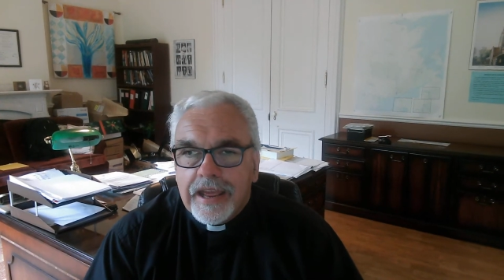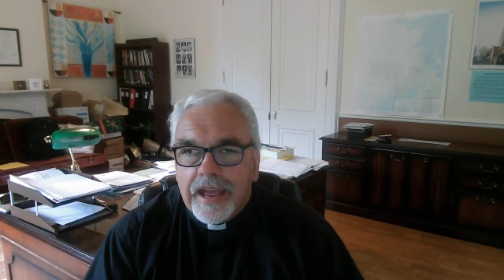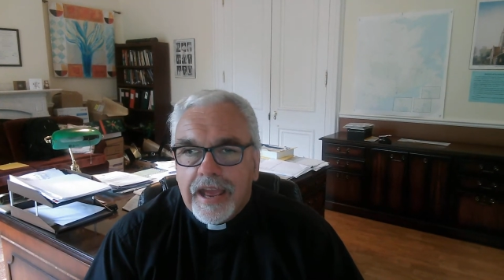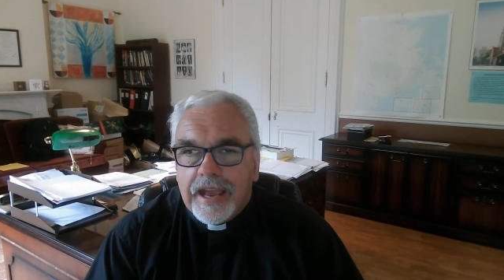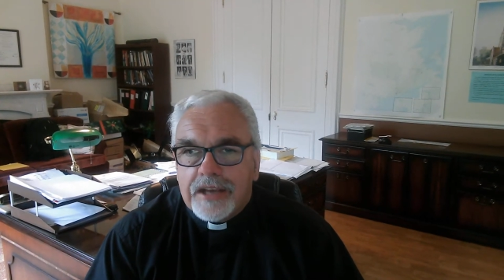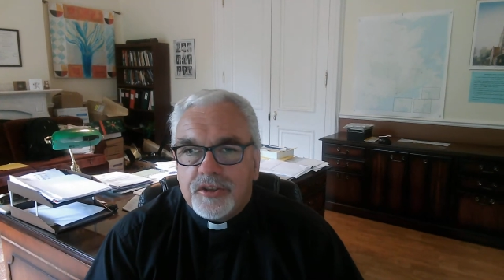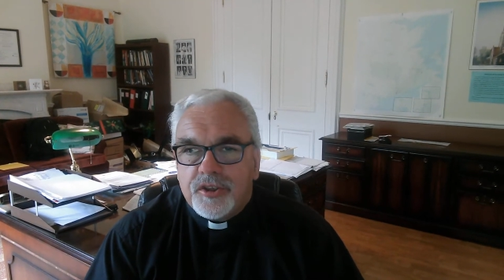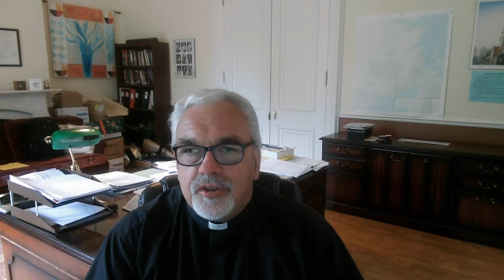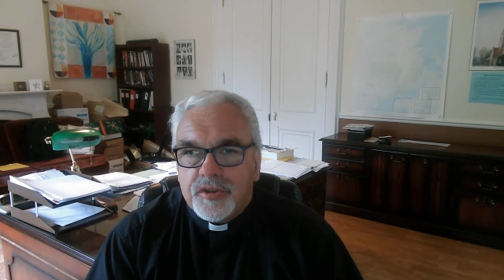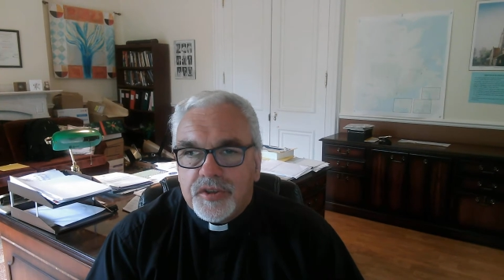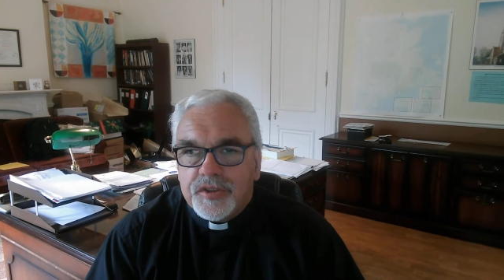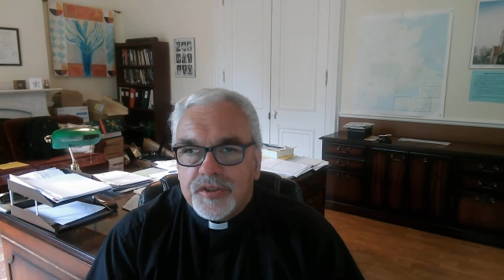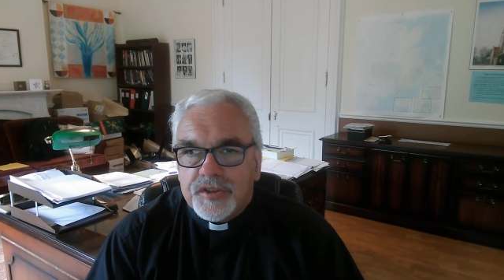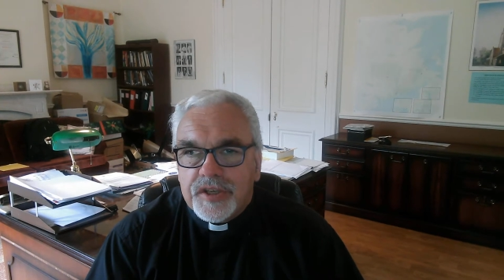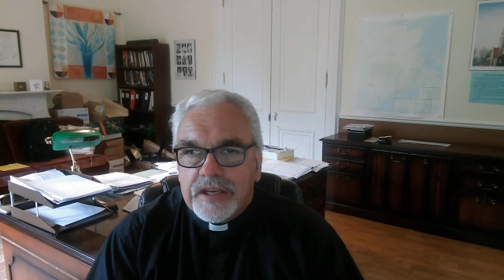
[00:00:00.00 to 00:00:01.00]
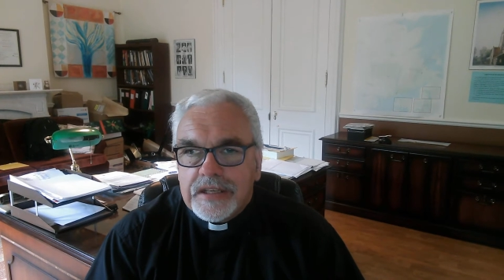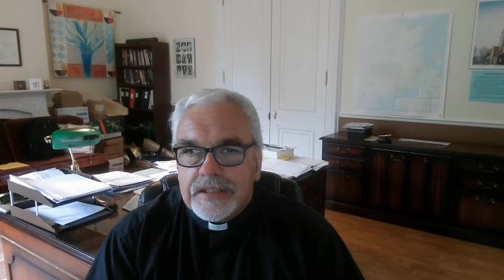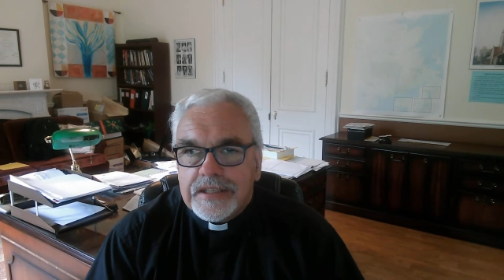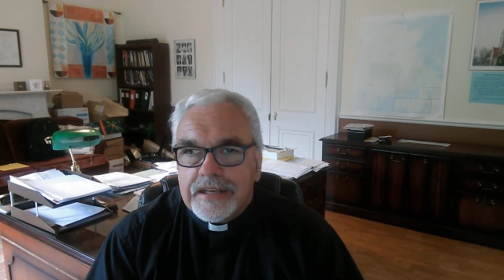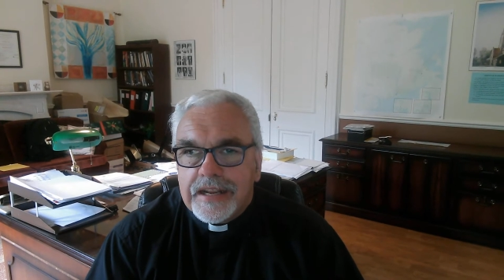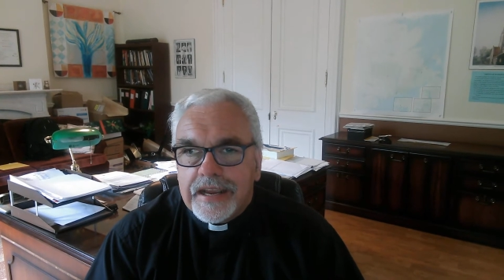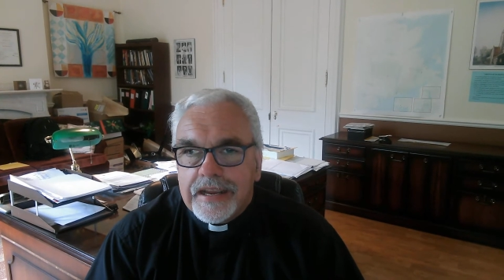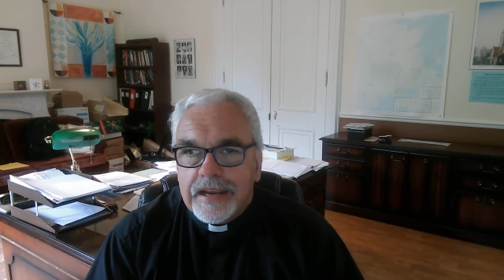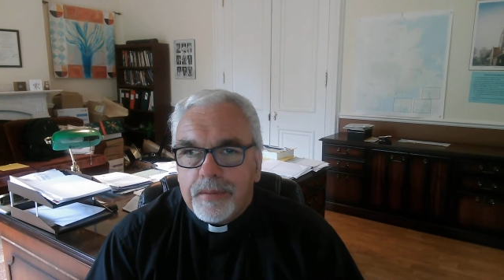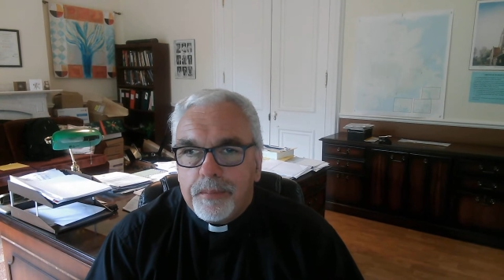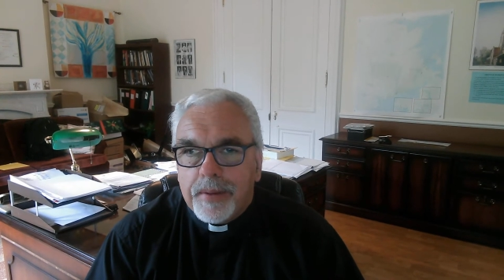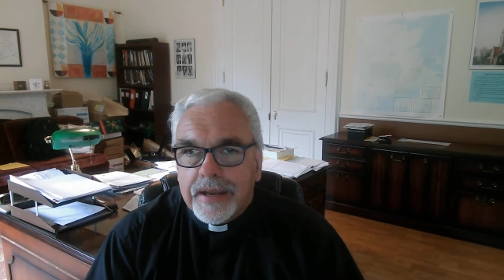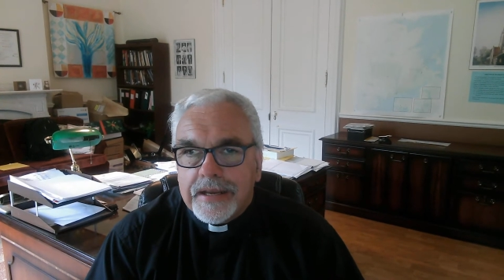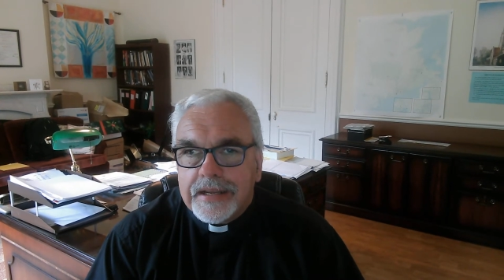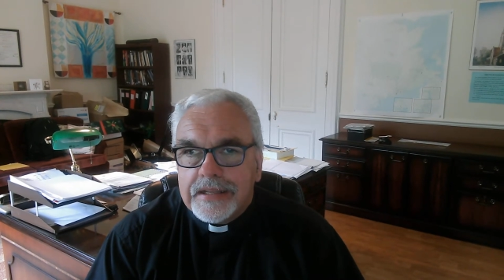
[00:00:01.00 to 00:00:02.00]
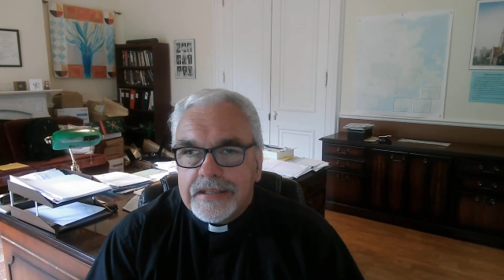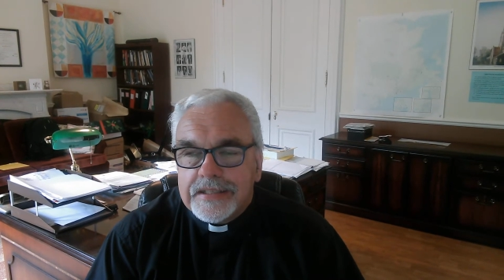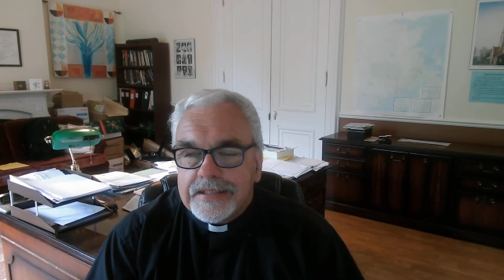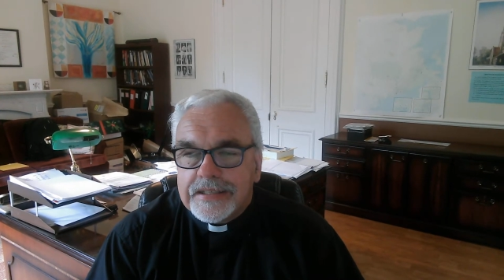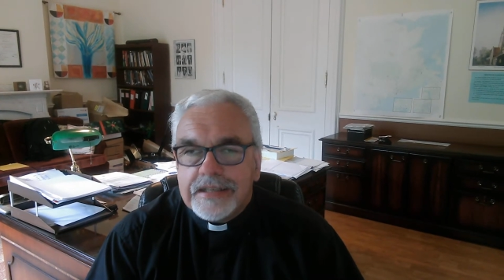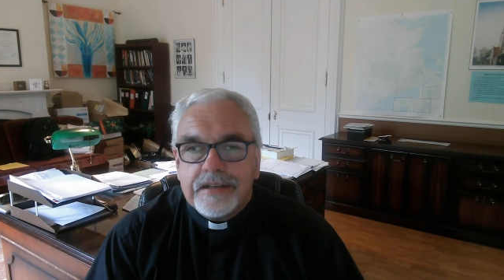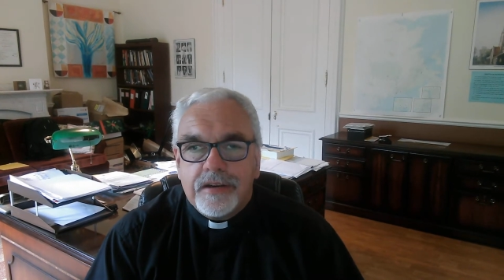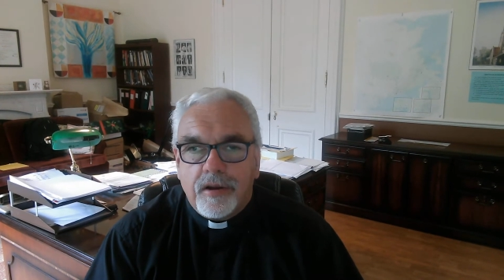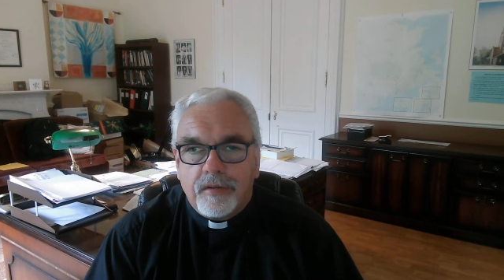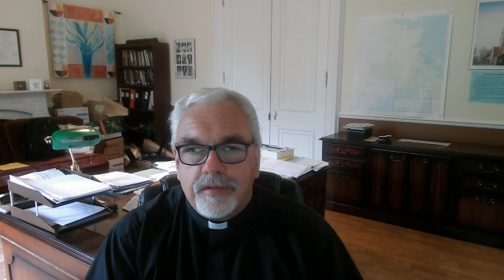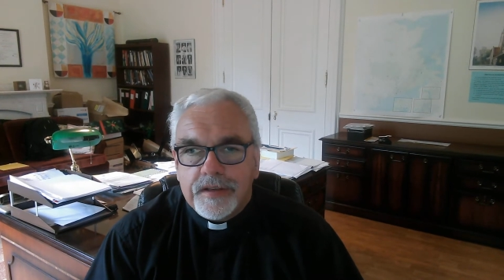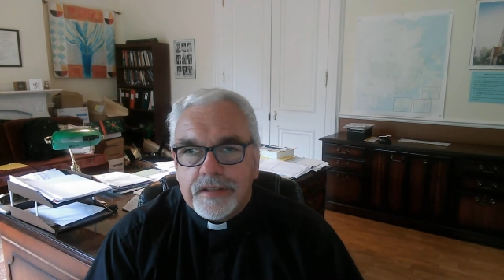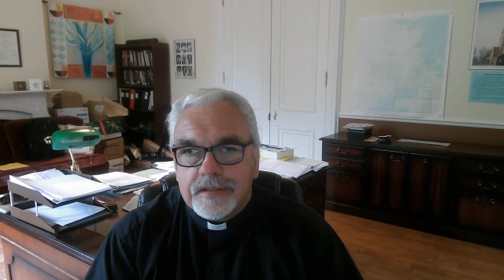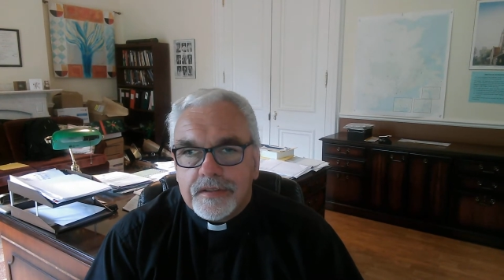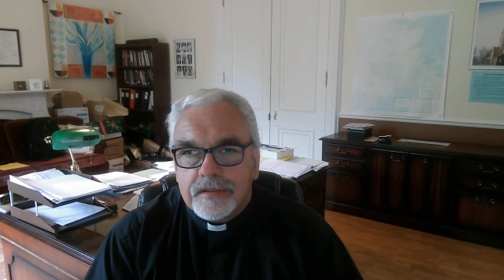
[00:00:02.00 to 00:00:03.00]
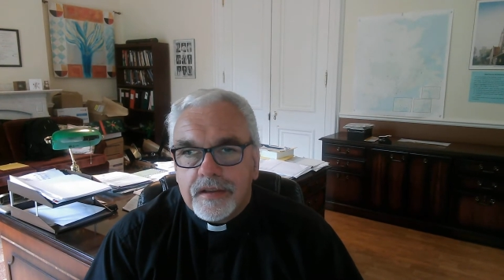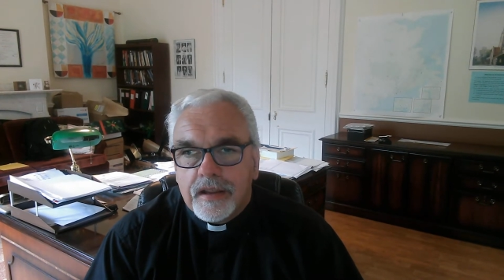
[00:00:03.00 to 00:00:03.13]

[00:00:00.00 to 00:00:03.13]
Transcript: As you can see, today I'm back in the Synod office.